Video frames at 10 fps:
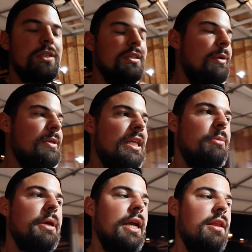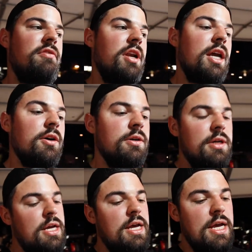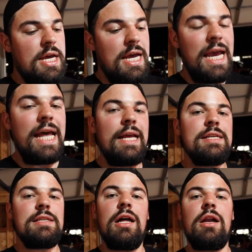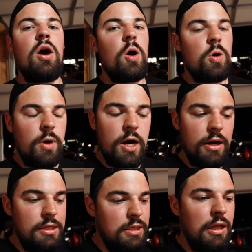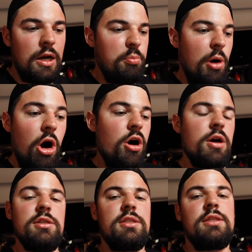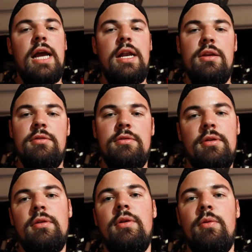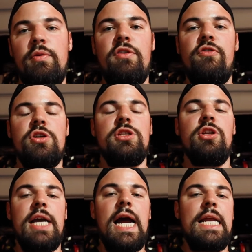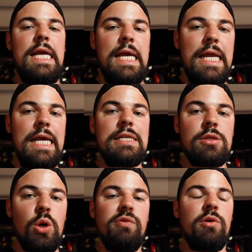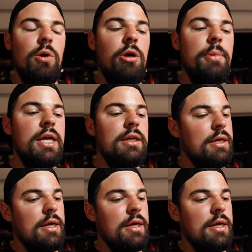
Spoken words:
Cause like we said at the beginning of the video, it is a lot of hardware, it's a lot of bars, and if you first look at it, it is overwhelming.